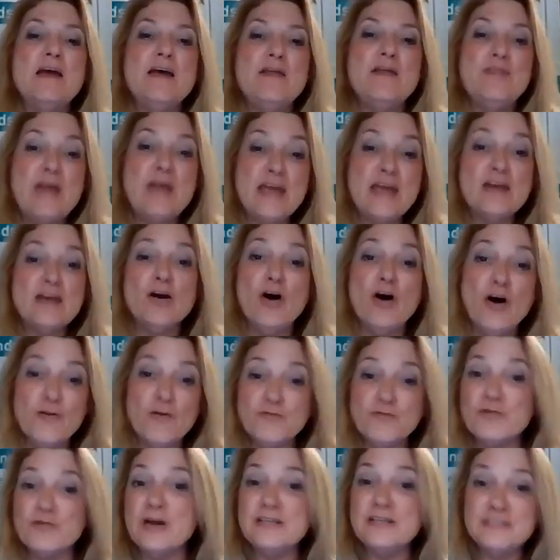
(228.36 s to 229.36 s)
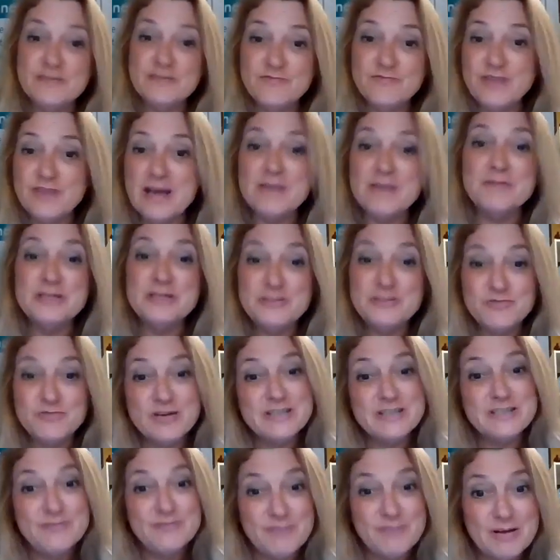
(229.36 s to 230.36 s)
They call friends and families
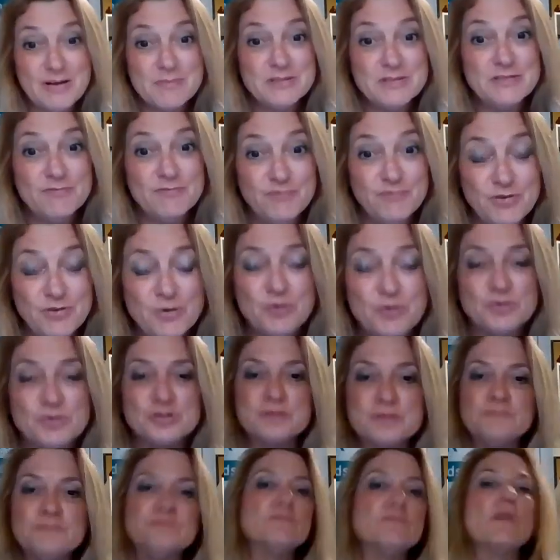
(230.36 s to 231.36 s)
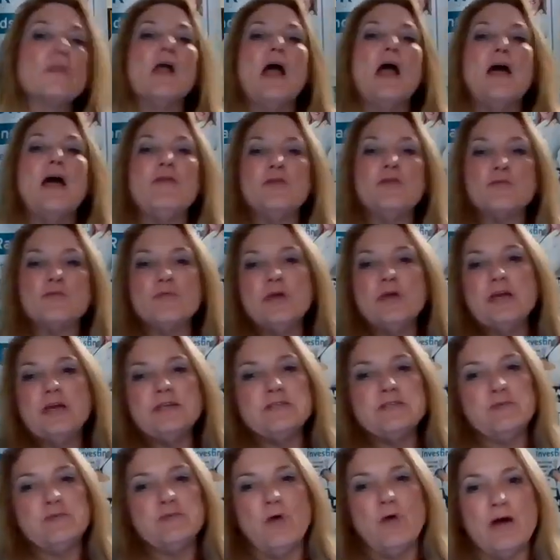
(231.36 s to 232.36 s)
and fools. And the
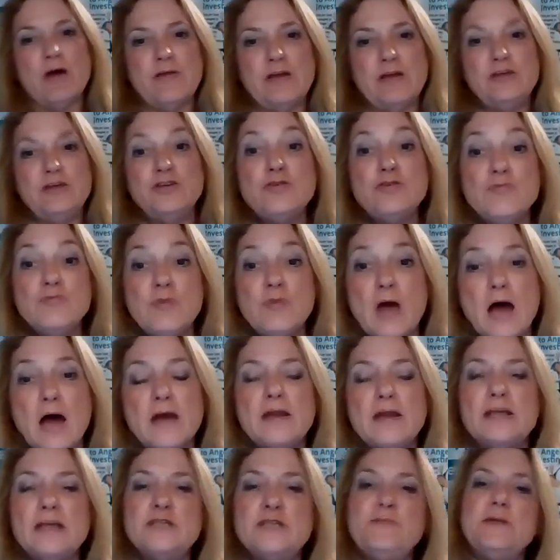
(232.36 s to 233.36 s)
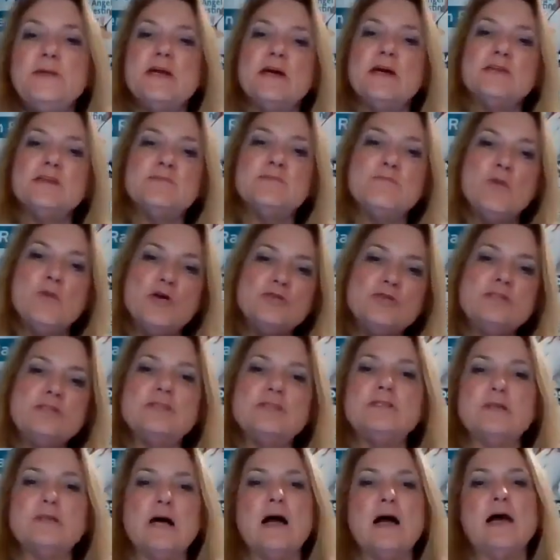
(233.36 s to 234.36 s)
reason why they do that is because most
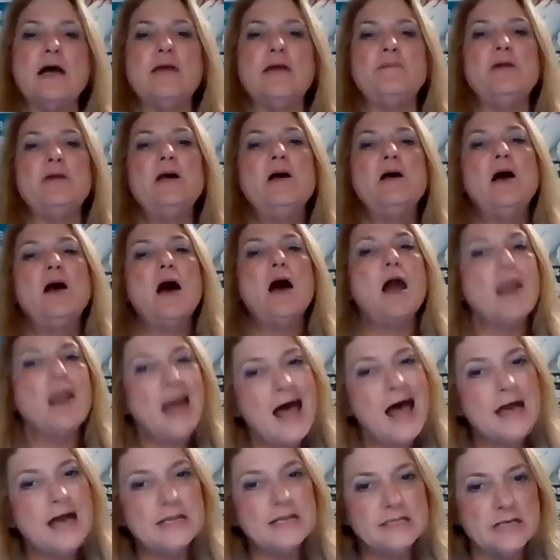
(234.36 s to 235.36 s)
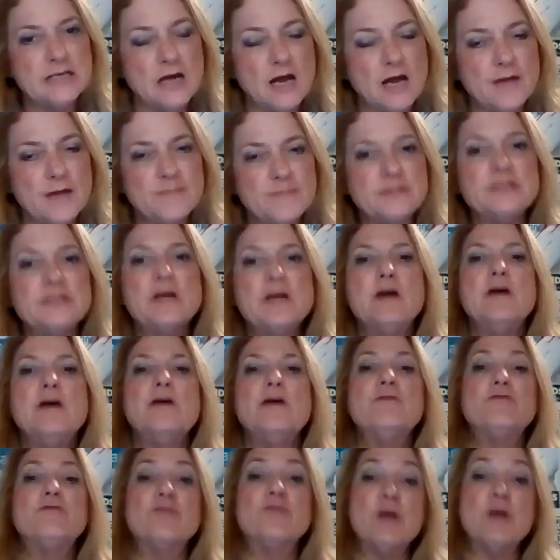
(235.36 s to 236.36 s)
of the time, a lot of times,
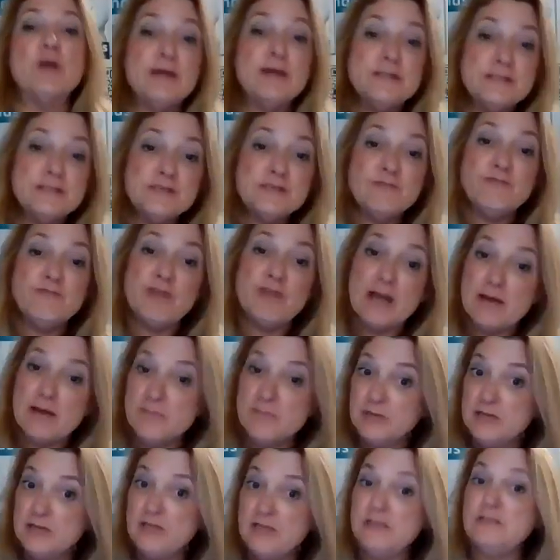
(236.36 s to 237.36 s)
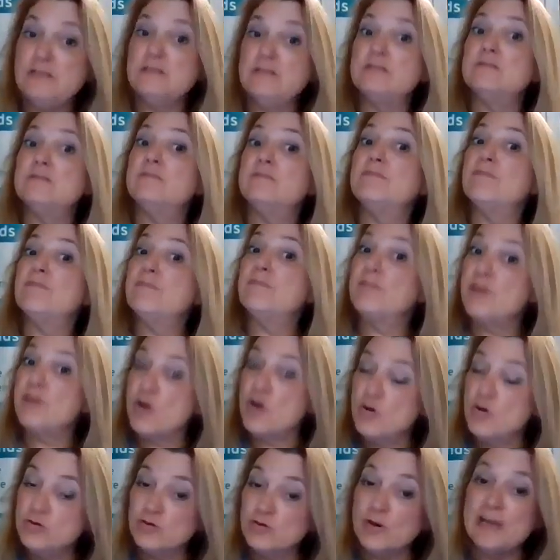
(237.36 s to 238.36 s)
friends and families,
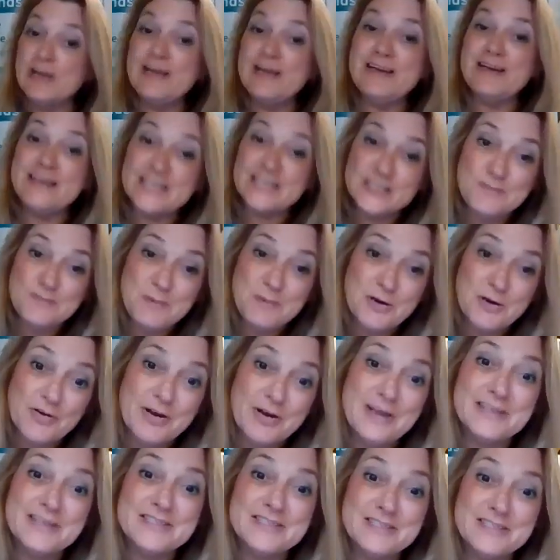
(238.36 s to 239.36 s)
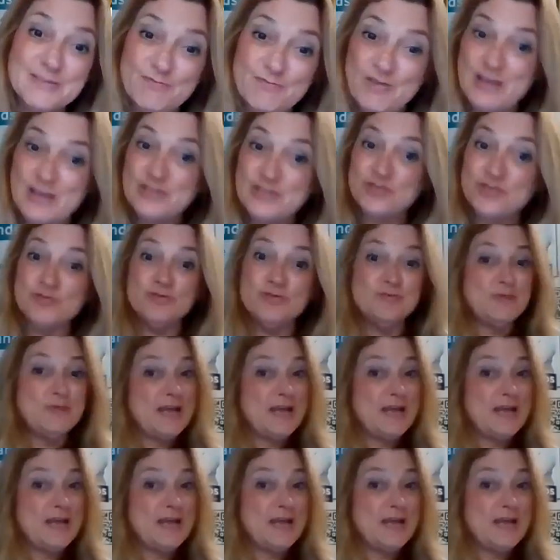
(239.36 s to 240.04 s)
those are inexperienced investors.